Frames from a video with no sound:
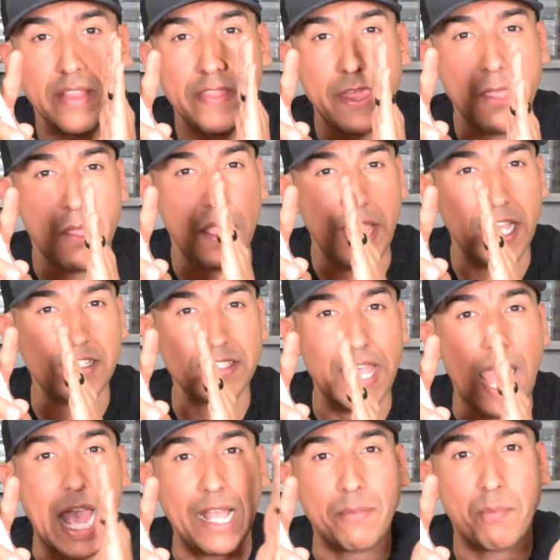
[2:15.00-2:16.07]
the
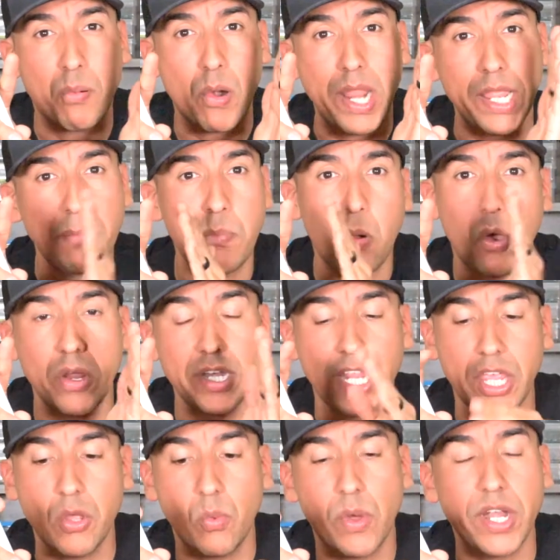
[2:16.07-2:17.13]
exact brake point
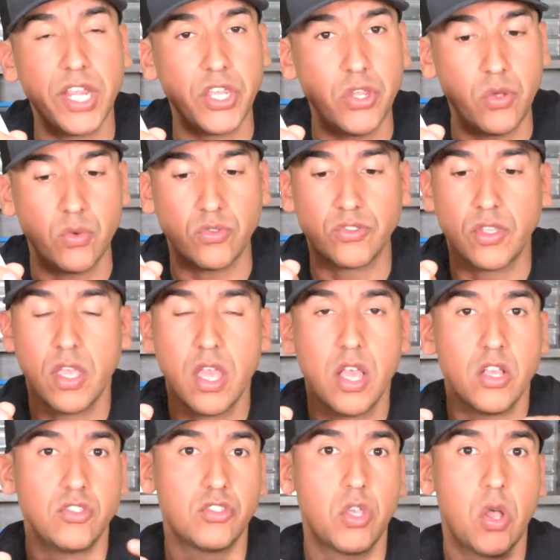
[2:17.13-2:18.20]
that you want to use.
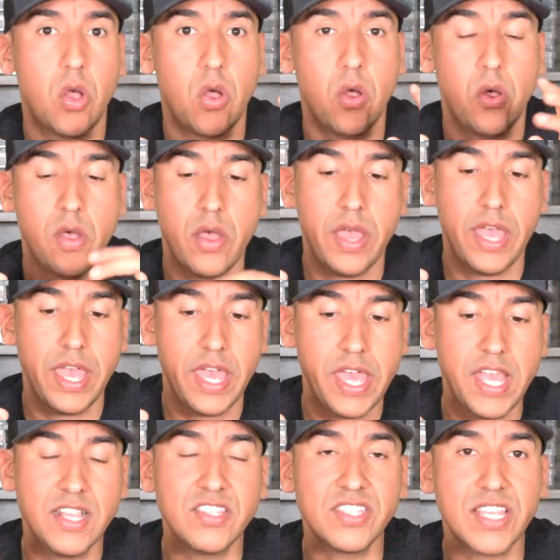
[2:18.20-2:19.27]
So
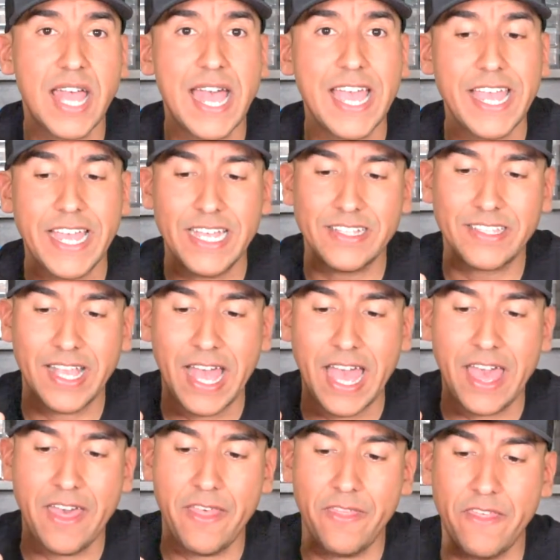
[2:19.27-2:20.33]
inside it's
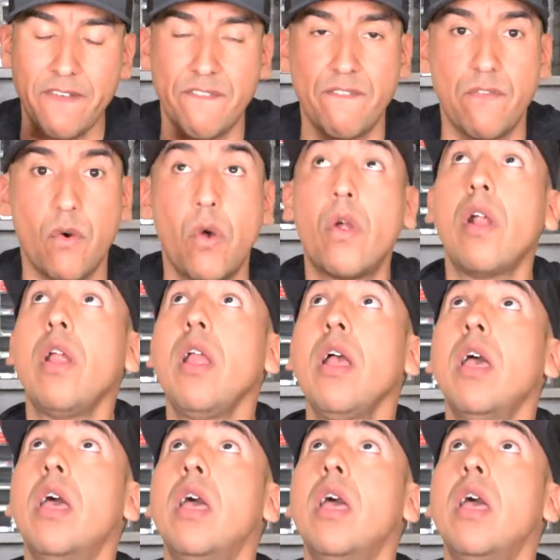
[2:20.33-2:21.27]
got the four